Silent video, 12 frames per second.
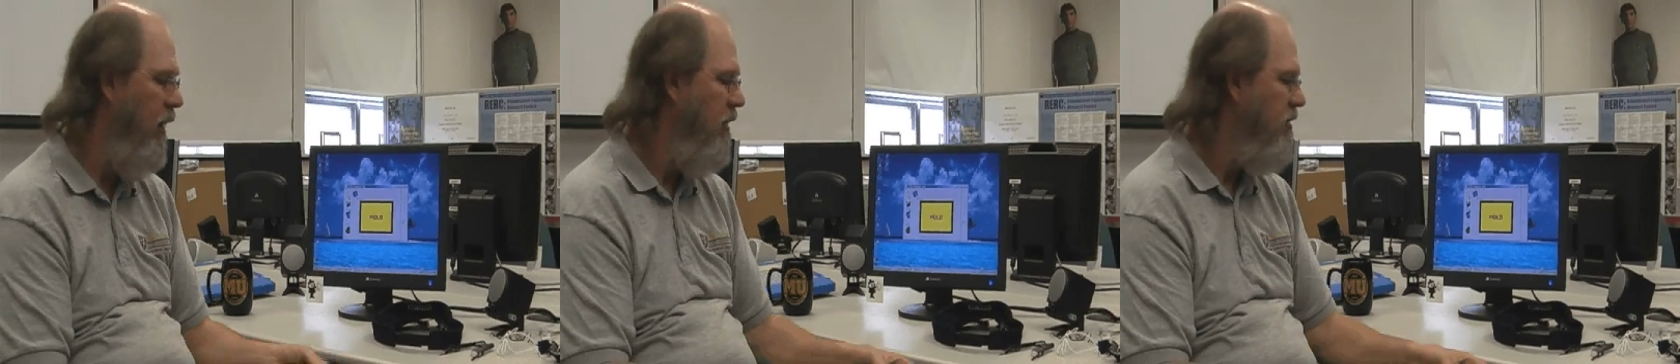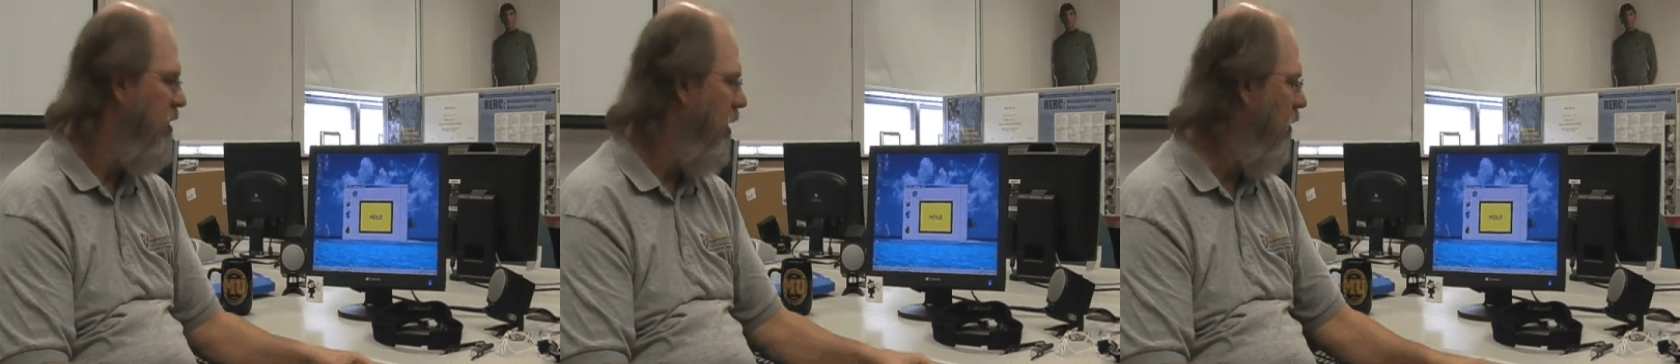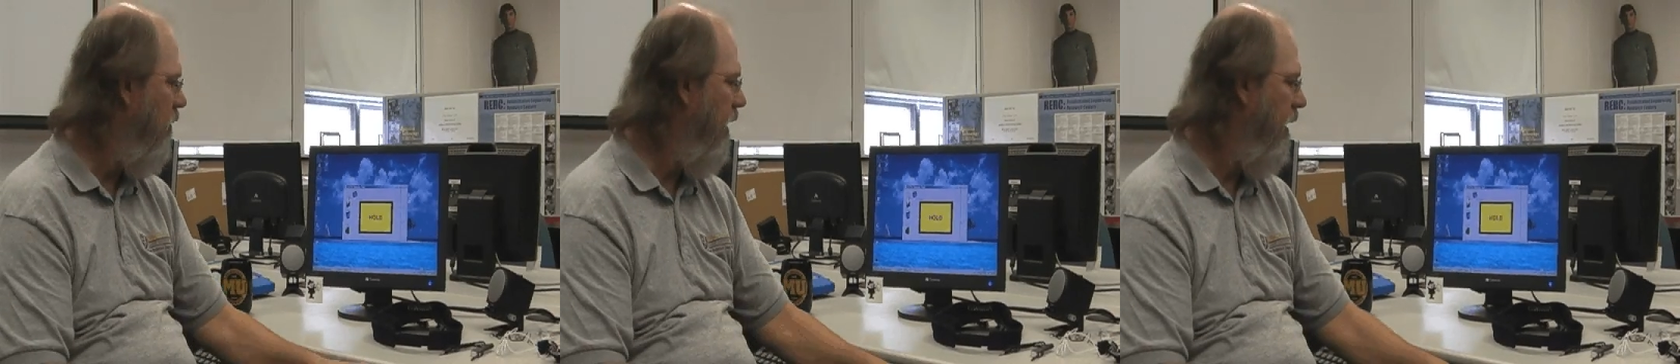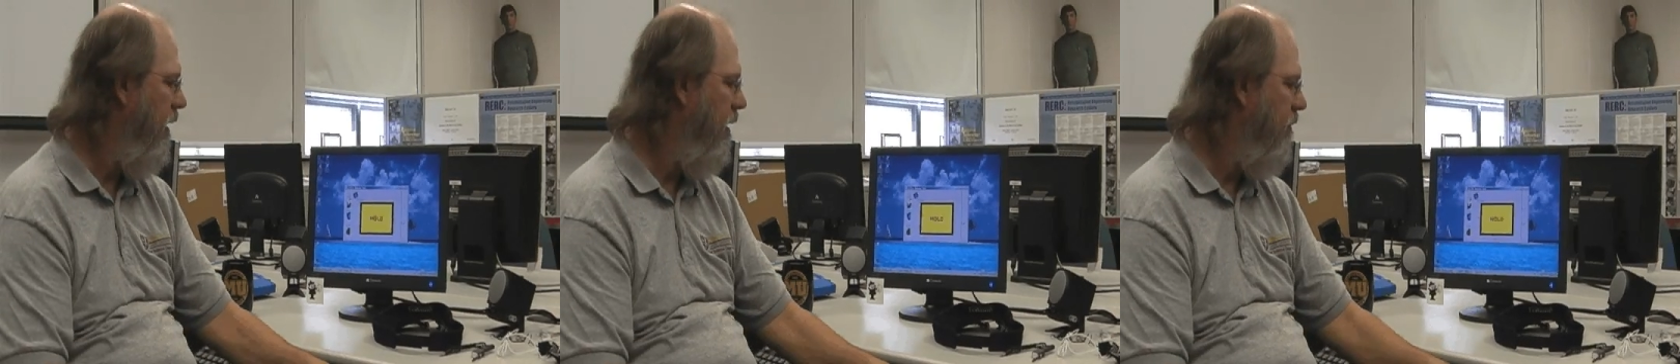So
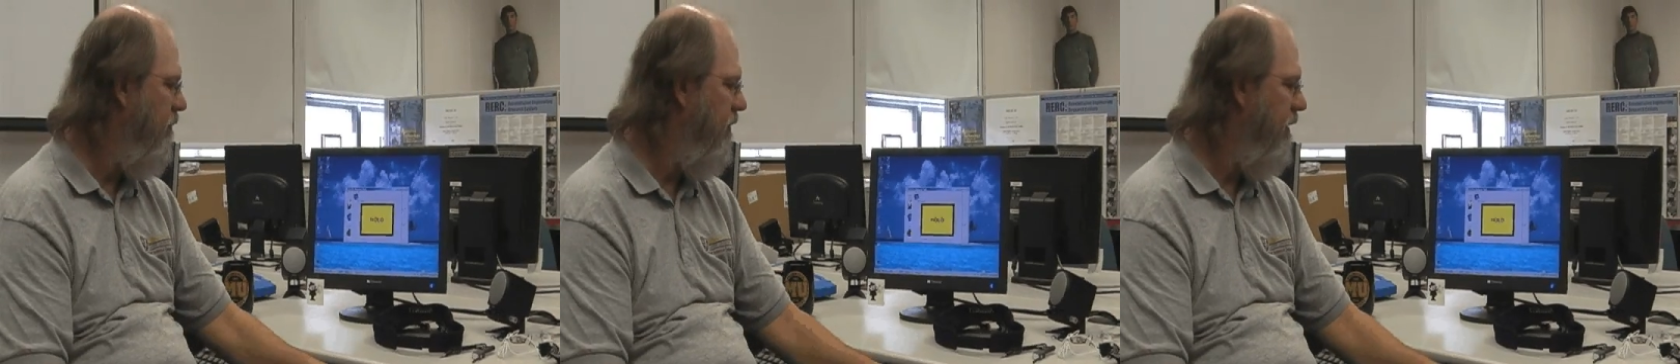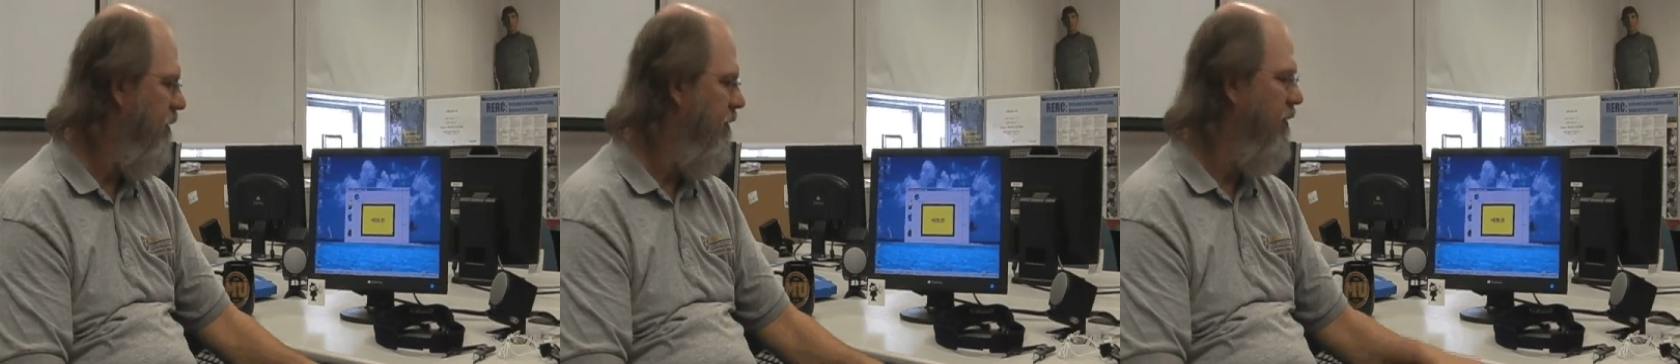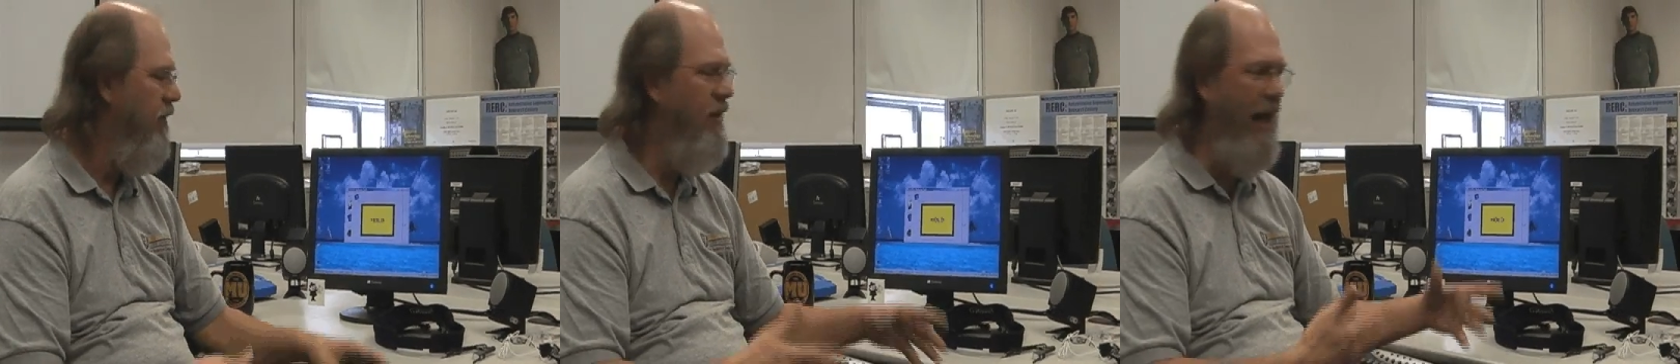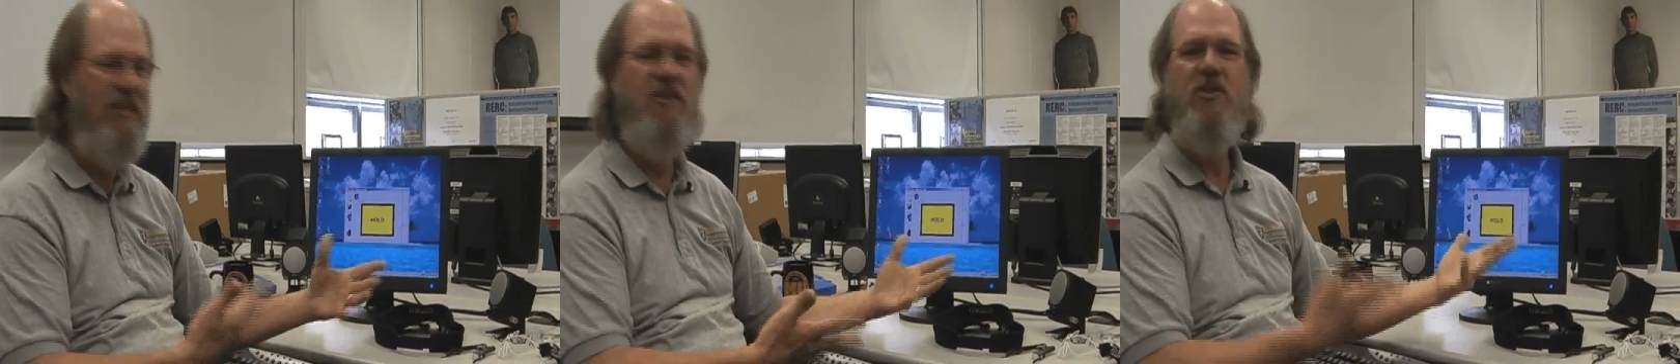
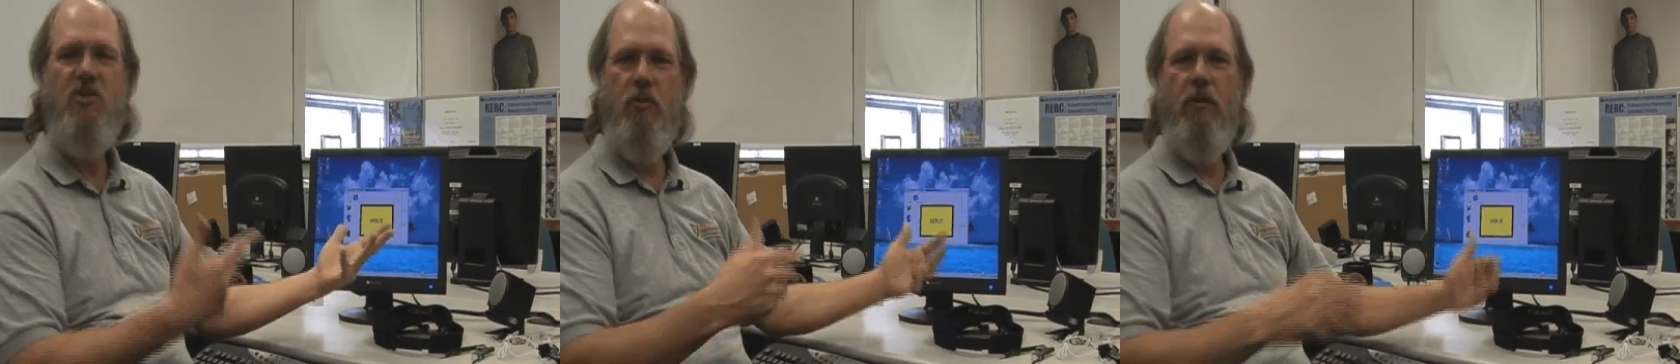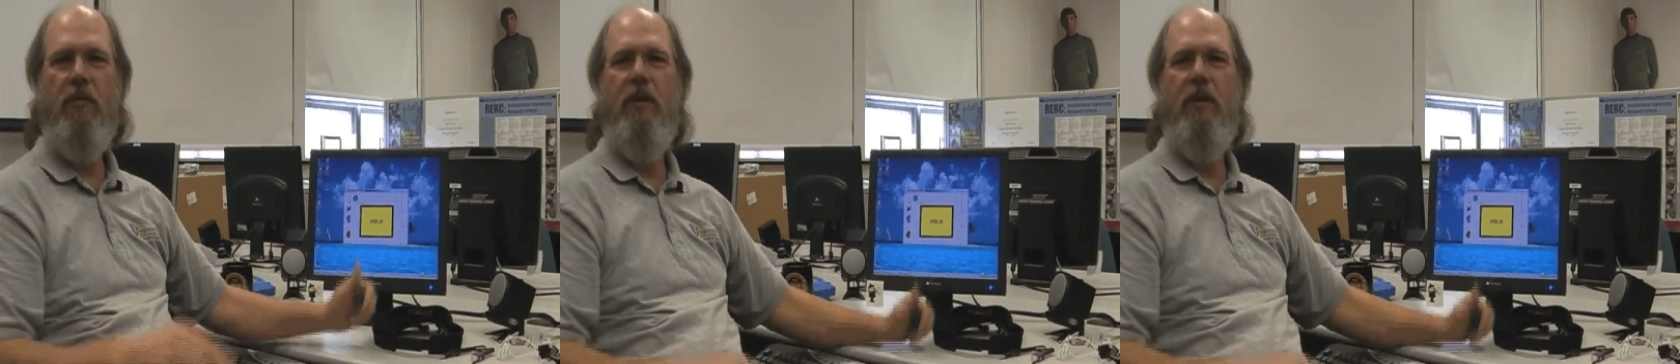that's the sort of